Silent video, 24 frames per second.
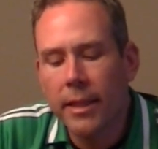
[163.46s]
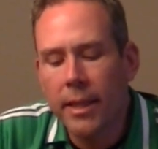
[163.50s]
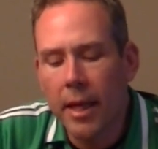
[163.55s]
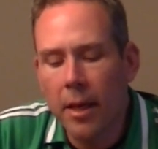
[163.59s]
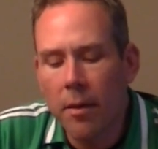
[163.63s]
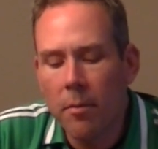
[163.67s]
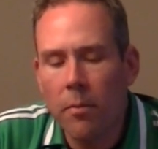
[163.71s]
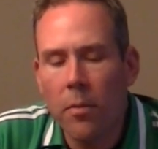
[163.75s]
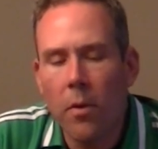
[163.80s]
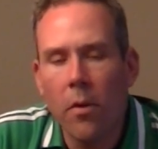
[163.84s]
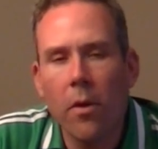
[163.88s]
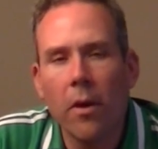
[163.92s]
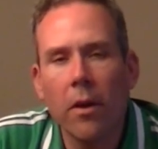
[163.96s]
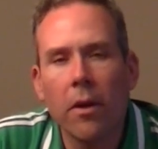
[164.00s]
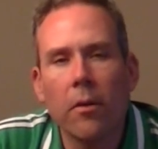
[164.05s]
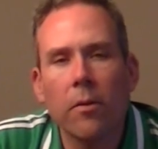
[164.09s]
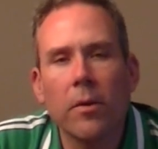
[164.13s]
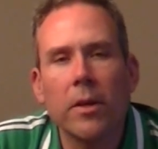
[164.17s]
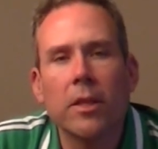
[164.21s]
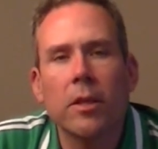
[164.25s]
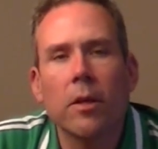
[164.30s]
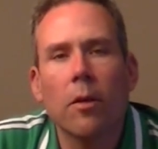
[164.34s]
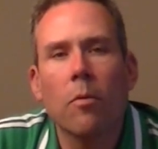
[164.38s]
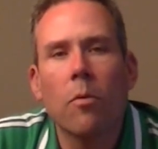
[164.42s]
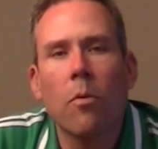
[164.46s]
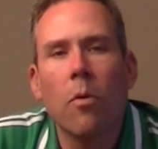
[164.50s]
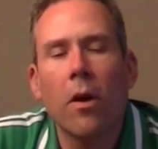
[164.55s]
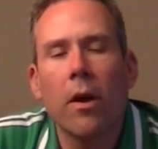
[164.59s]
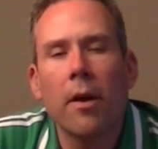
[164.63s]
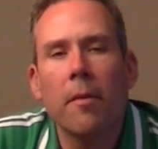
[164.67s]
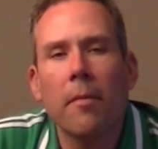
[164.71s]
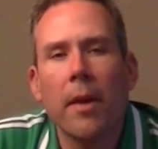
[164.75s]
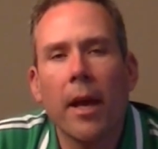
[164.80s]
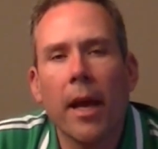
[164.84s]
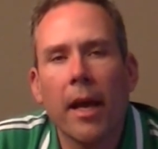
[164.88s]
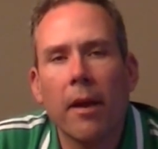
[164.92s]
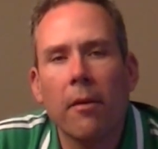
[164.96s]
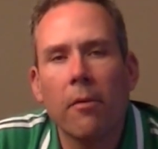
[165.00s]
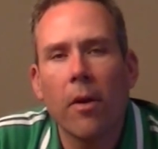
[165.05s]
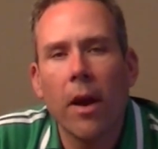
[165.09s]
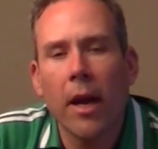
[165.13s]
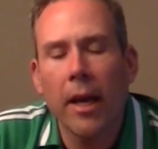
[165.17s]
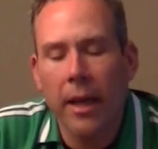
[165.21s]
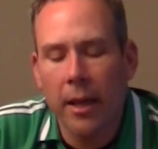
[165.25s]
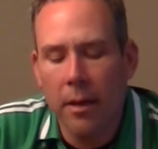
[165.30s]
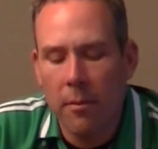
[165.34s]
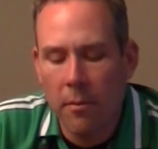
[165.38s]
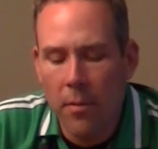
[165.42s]
Tim Boyle was a one-man
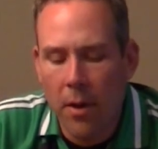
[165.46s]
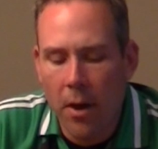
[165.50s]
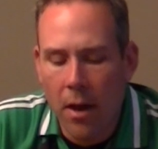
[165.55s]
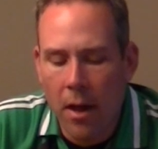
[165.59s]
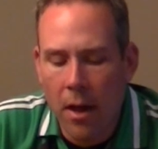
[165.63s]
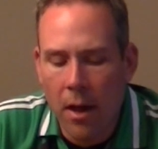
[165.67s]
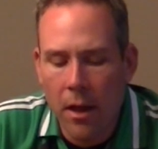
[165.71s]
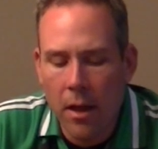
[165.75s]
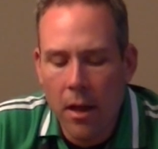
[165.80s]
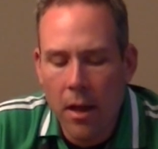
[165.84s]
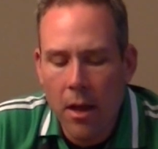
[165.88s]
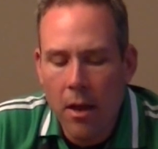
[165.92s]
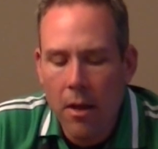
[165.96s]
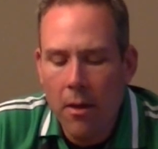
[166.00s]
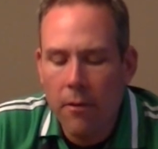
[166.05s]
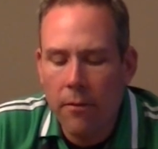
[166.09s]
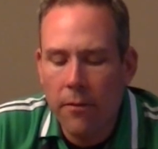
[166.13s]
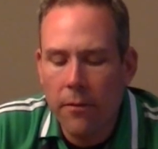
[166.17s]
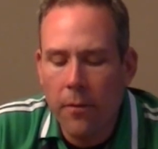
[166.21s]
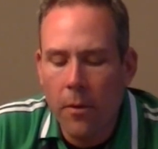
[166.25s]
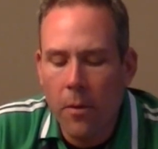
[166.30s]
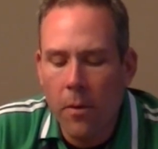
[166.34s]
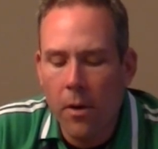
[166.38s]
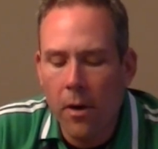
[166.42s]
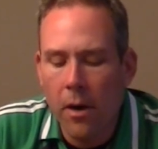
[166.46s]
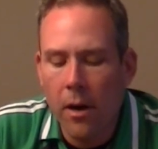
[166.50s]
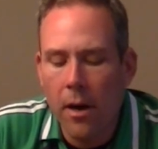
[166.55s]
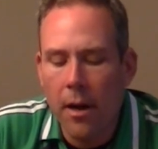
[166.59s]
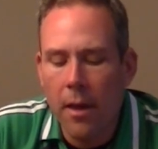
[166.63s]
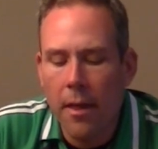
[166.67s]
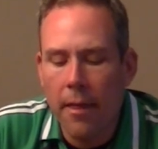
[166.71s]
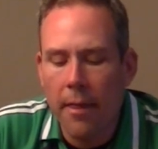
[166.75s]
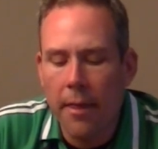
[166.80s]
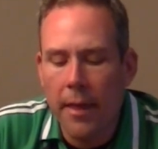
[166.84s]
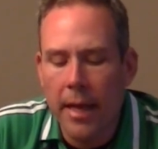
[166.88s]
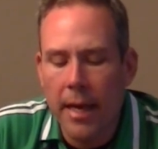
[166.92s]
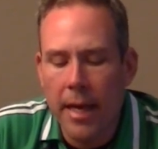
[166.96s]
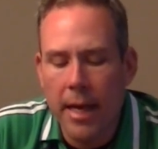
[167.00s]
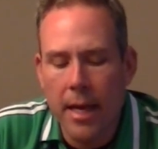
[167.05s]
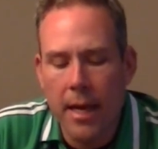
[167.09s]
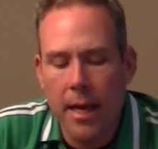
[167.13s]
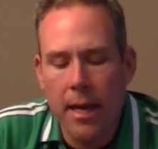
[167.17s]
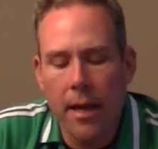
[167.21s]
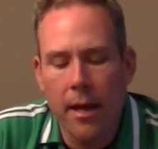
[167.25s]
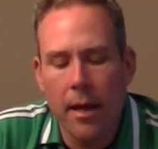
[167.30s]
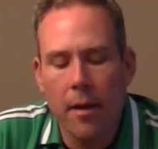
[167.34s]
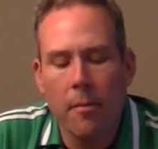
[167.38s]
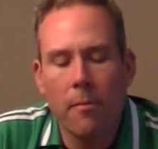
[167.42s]
wrecking ball for
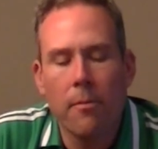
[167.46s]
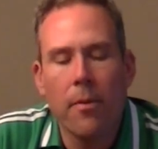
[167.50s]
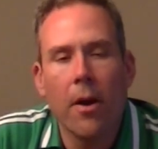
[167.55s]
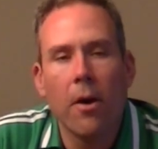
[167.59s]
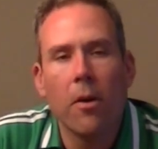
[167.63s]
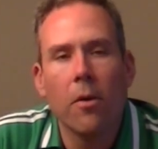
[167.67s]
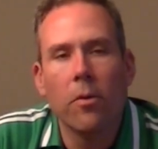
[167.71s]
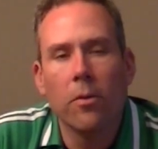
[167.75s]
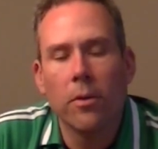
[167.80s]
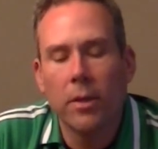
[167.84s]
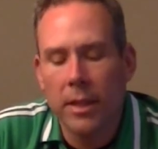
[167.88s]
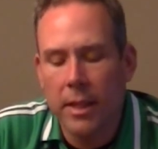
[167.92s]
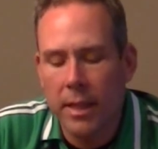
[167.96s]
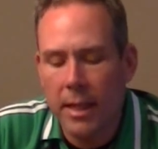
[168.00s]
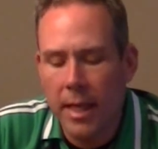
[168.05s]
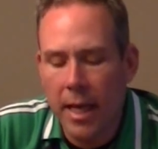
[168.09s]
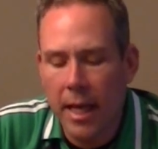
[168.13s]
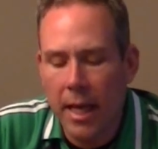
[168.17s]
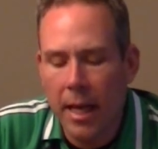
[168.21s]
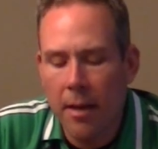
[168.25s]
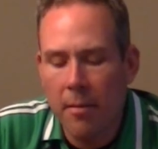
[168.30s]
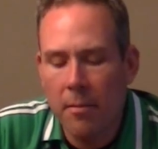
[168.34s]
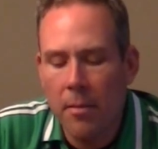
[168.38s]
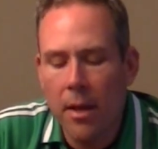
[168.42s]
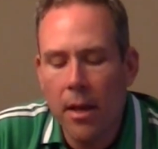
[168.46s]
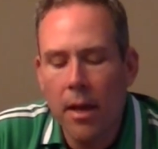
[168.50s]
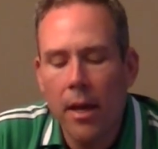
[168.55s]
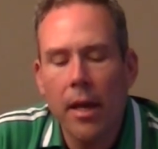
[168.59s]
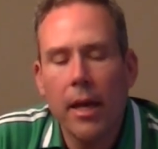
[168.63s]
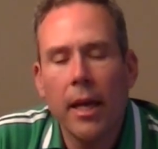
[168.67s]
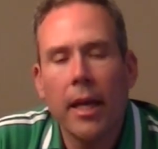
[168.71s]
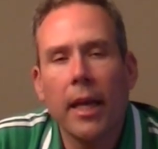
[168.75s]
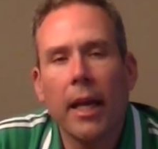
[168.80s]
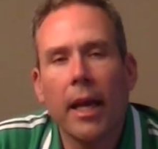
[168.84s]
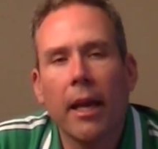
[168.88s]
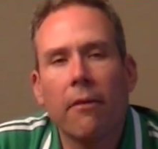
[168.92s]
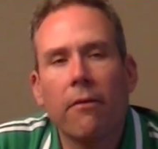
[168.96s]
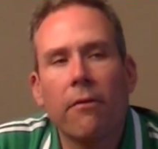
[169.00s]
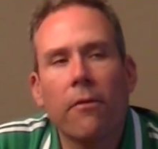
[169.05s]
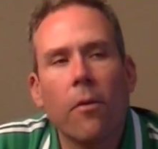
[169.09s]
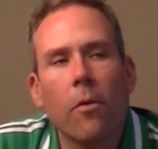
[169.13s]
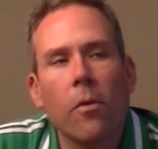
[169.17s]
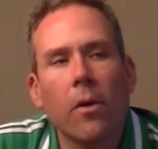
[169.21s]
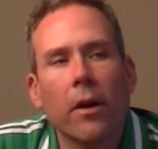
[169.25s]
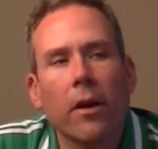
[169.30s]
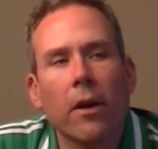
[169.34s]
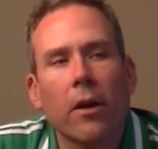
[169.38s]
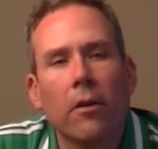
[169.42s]
the Pogues team. He had
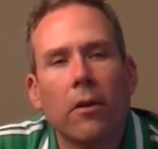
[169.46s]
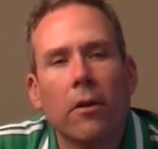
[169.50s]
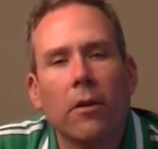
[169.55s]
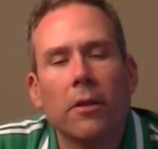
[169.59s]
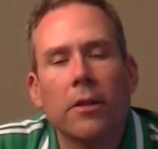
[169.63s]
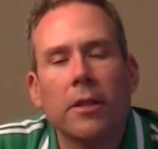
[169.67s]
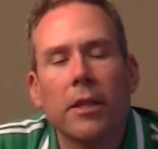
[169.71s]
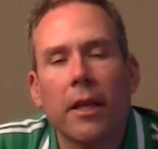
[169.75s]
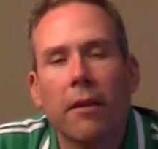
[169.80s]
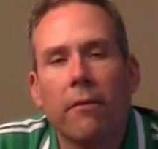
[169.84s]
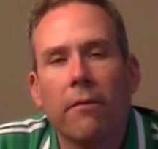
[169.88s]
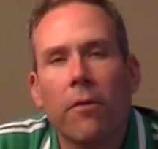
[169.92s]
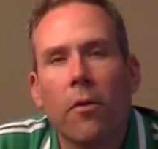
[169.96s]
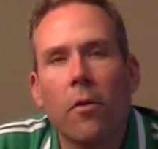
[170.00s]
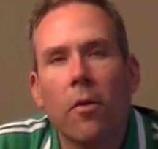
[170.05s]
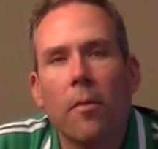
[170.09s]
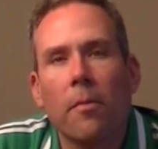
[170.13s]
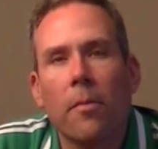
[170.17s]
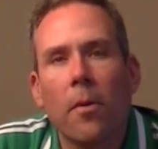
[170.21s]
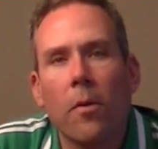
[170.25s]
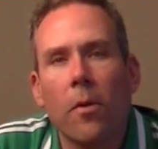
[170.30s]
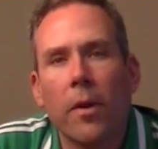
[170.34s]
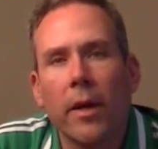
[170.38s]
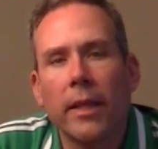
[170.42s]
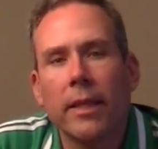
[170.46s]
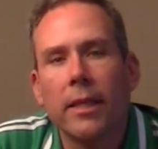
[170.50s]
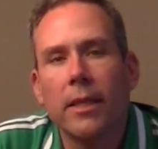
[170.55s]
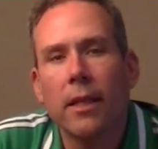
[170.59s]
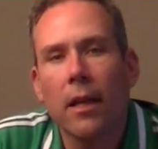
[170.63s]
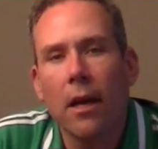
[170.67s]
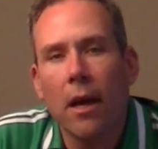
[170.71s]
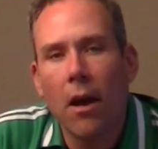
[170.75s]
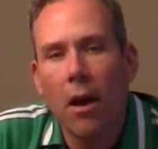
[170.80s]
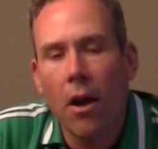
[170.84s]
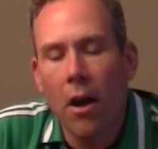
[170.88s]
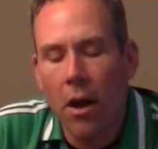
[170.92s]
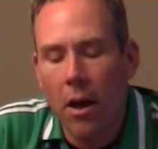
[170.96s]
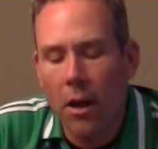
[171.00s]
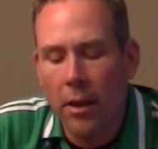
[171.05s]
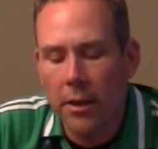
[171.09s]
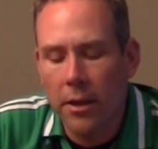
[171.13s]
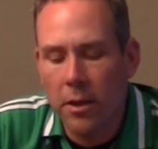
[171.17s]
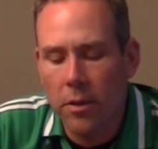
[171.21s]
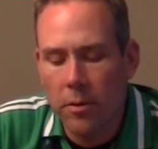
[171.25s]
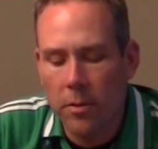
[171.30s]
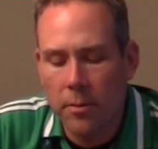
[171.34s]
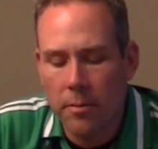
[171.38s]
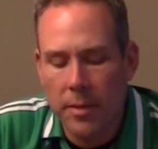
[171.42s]
4 goals and 4 points
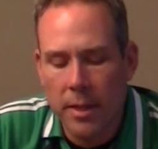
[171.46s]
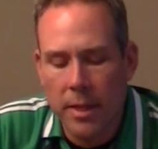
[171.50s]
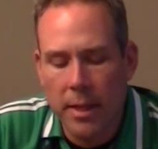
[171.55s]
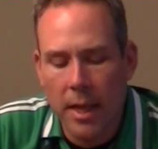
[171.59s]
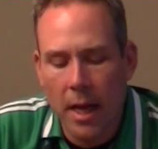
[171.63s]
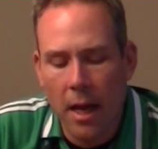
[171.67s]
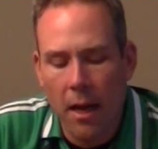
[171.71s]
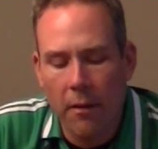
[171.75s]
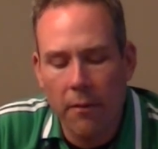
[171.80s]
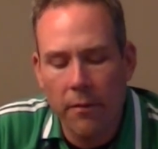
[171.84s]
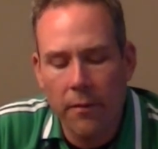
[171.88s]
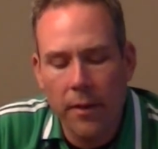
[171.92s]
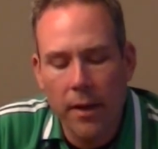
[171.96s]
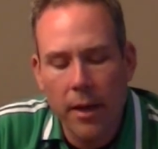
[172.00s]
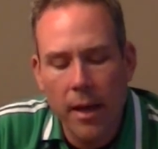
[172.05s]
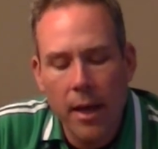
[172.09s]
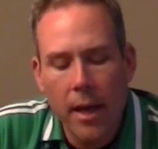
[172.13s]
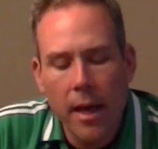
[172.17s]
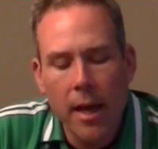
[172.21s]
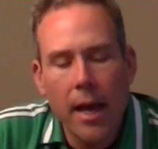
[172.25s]
all to himself.